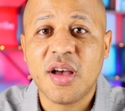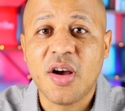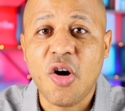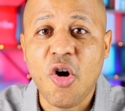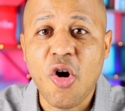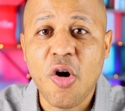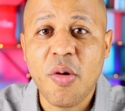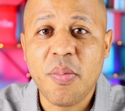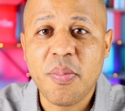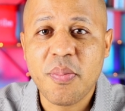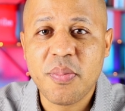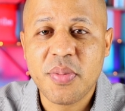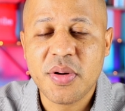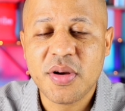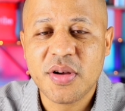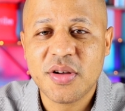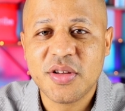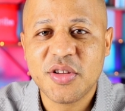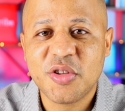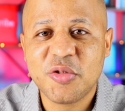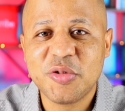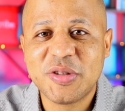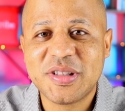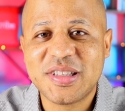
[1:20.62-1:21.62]
up
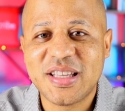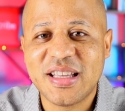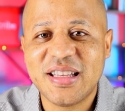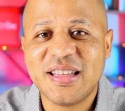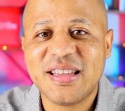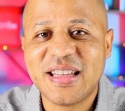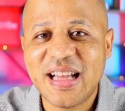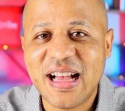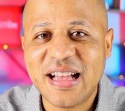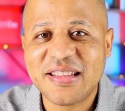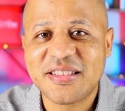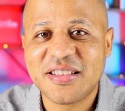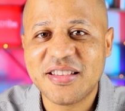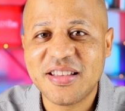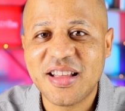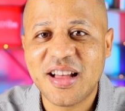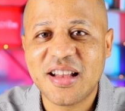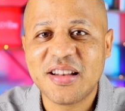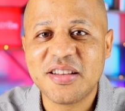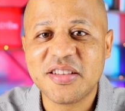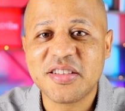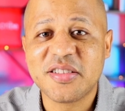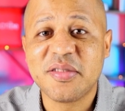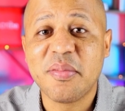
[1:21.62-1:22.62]
to ten thousand
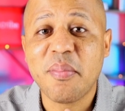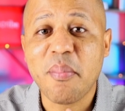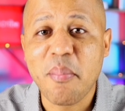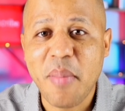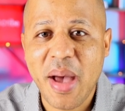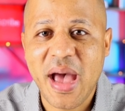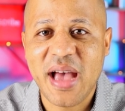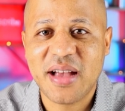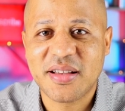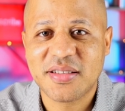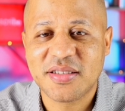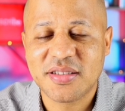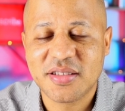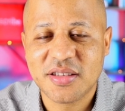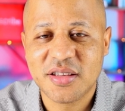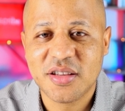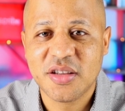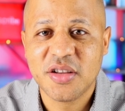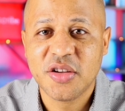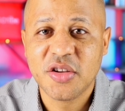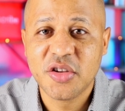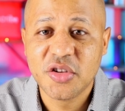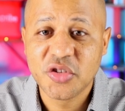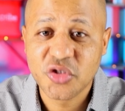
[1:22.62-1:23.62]
dollars max.
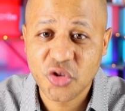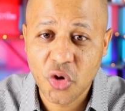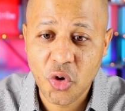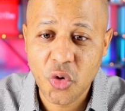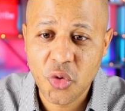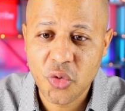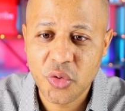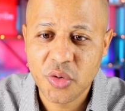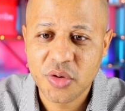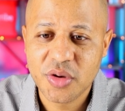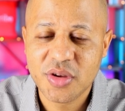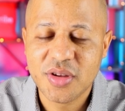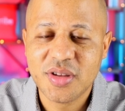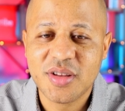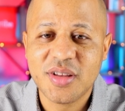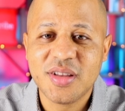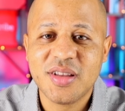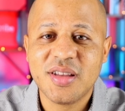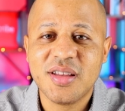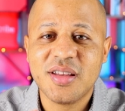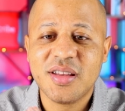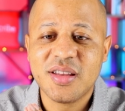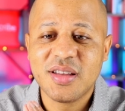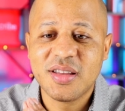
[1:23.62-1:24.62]
So
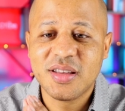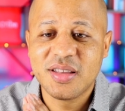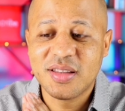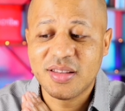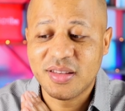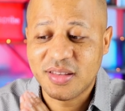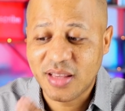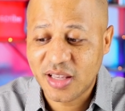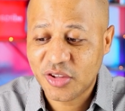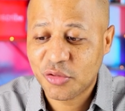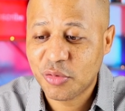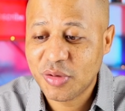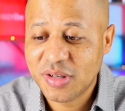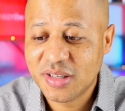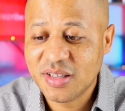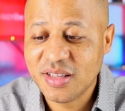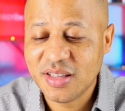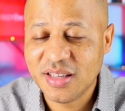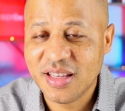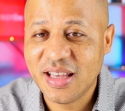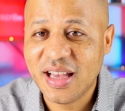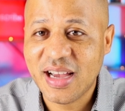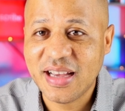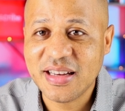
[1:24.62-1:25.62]
that's with
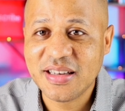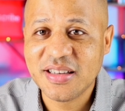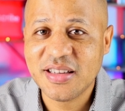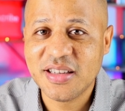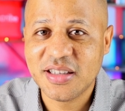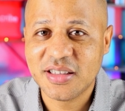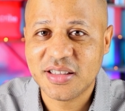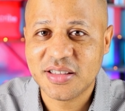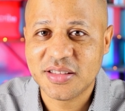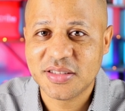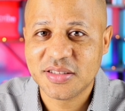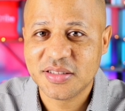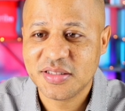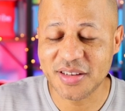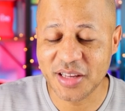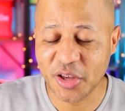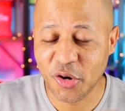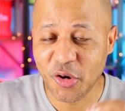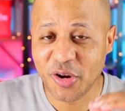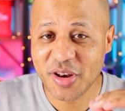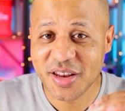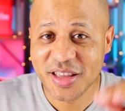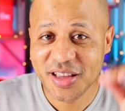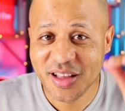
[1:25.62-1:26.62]
the EIDL. The
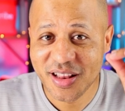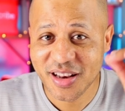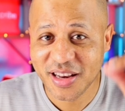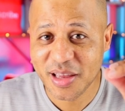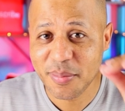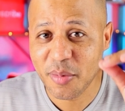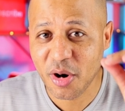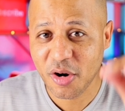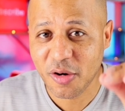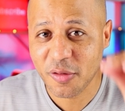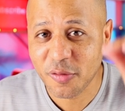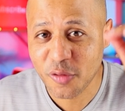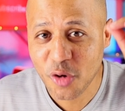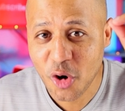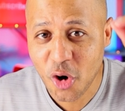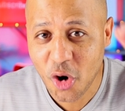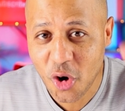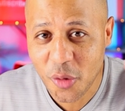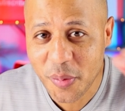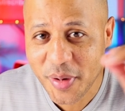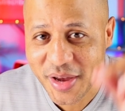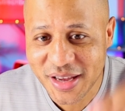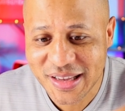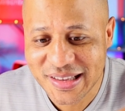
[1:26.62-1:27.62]
only glimmer of
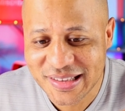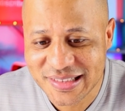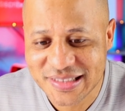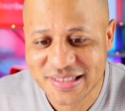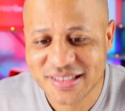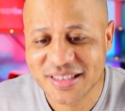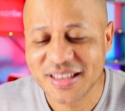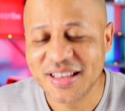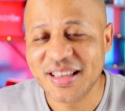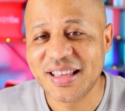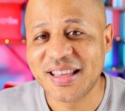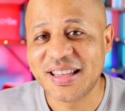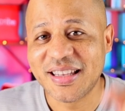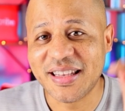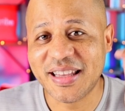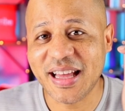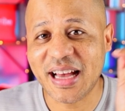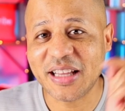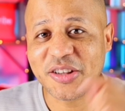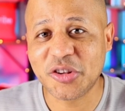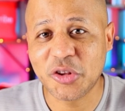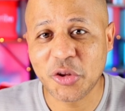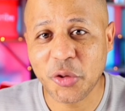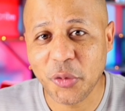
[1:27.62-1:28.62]
hope is
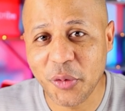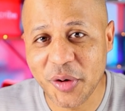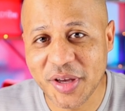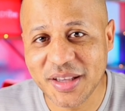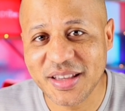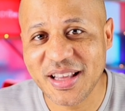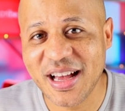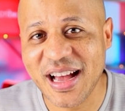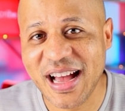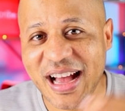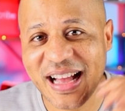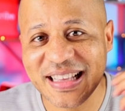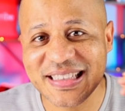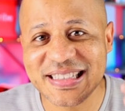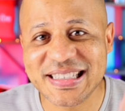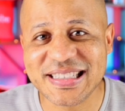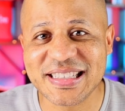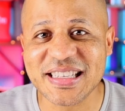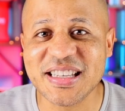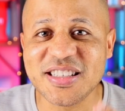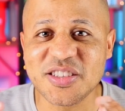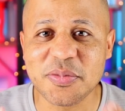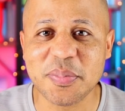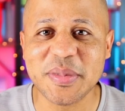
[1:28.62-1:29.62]
that tweet has
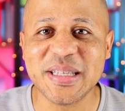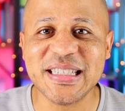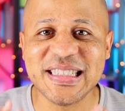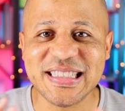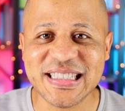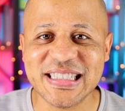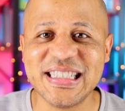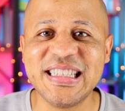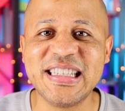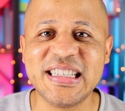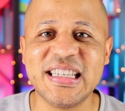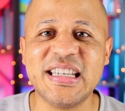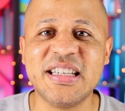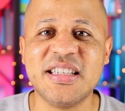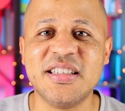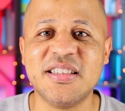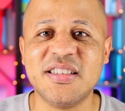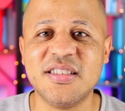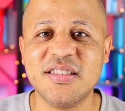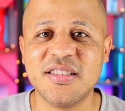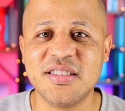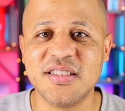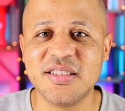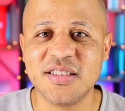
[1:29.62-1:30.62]
since been
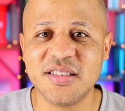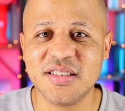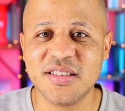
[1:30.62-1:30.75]
deleted.